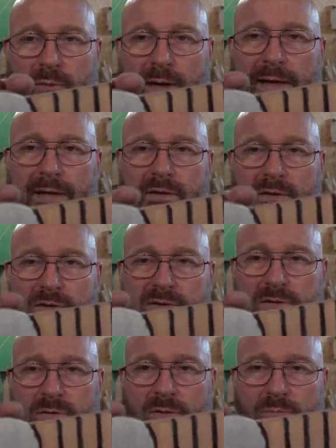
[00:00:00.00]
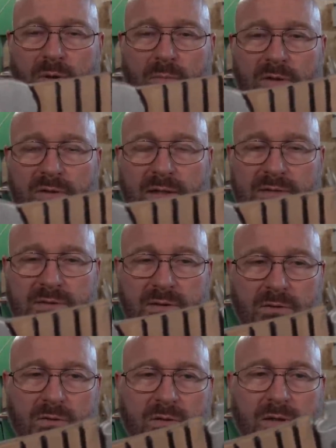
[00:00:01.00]
wider so the pommel
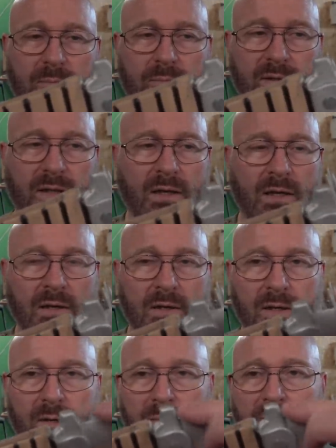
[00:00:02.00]
doesn't look that big, and